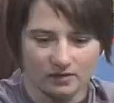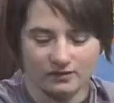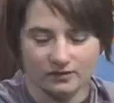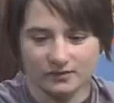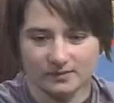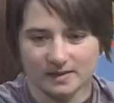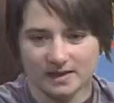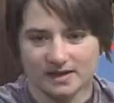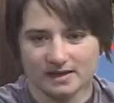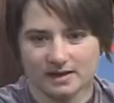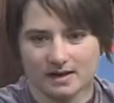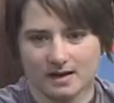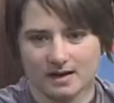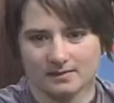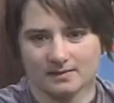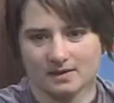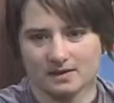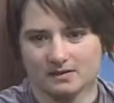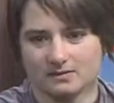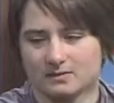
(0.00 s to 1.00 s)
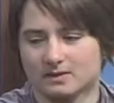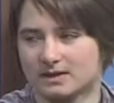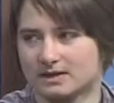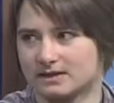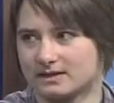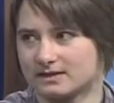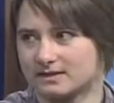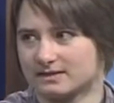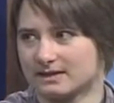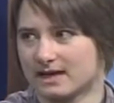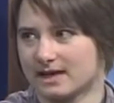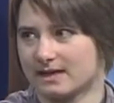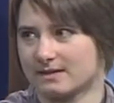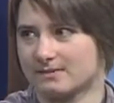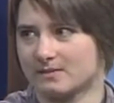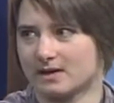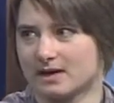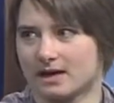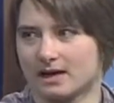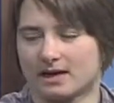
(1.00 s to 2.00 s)
for me, I mean, they're one and the
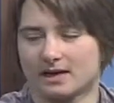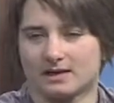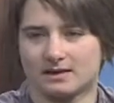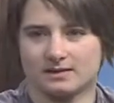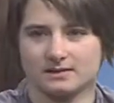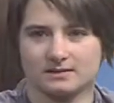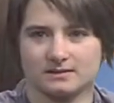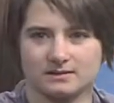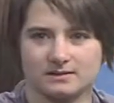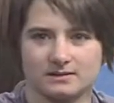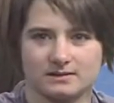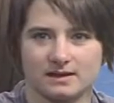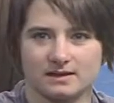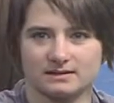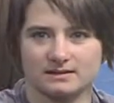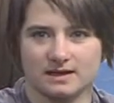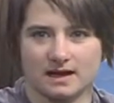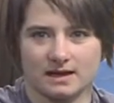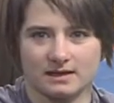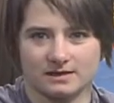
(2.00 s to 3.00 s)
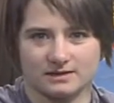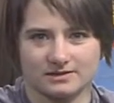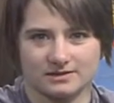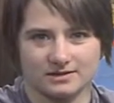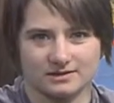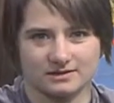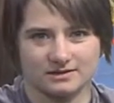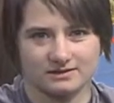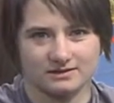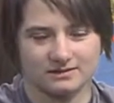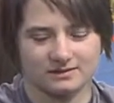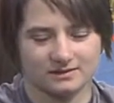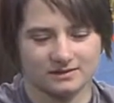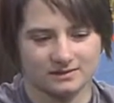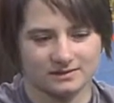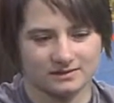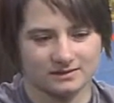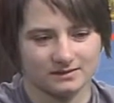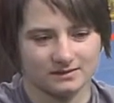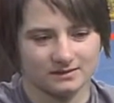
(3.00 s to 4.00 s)
same. That's kind of just
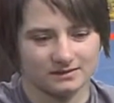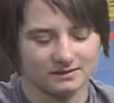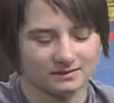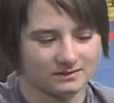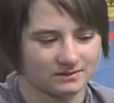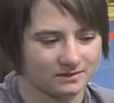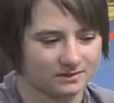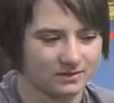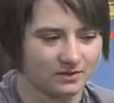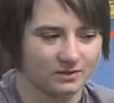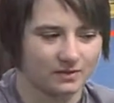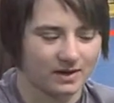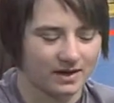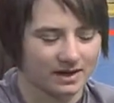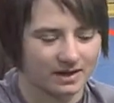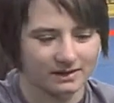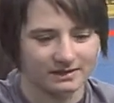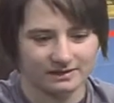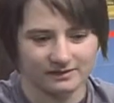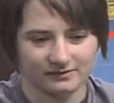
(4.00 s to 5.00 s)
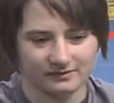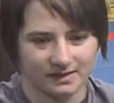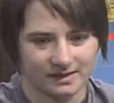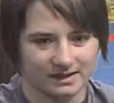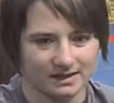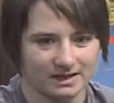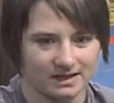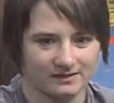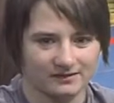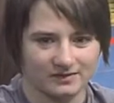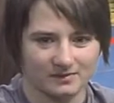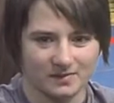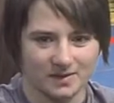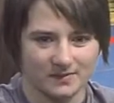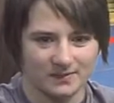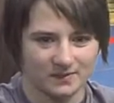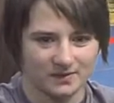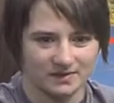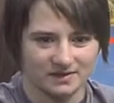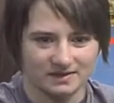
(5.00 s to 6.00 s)
the way I live my life and my
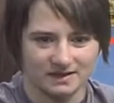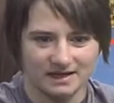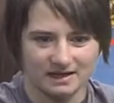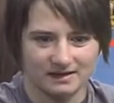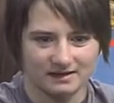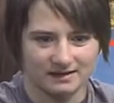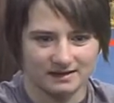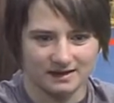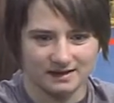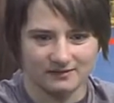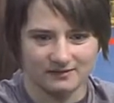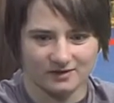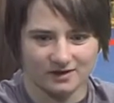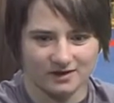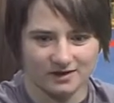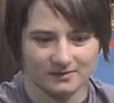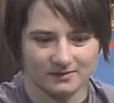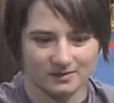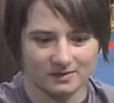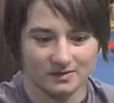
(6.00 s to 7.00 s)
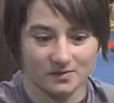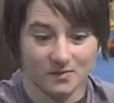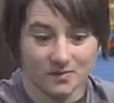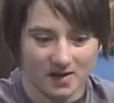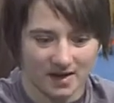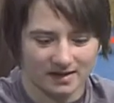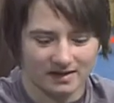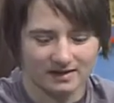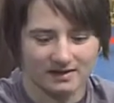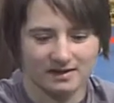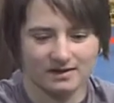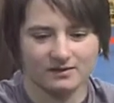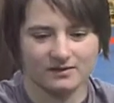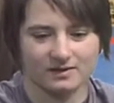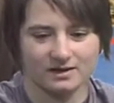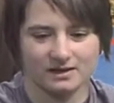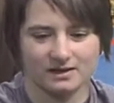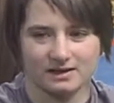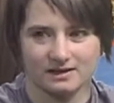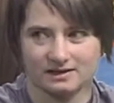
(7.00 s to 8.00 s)
personality. I'm very competitive,
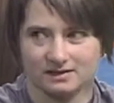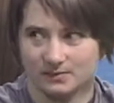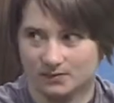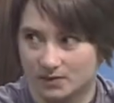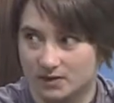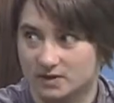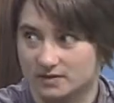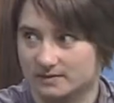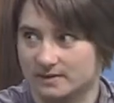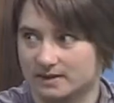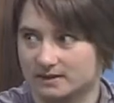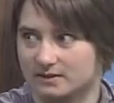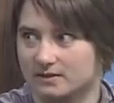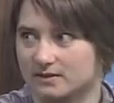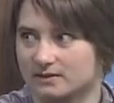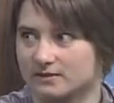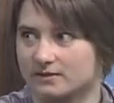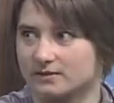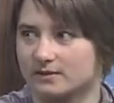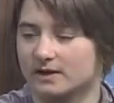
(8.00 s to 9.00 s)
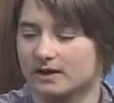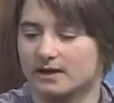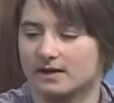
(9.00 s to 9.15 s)
and I like to push myself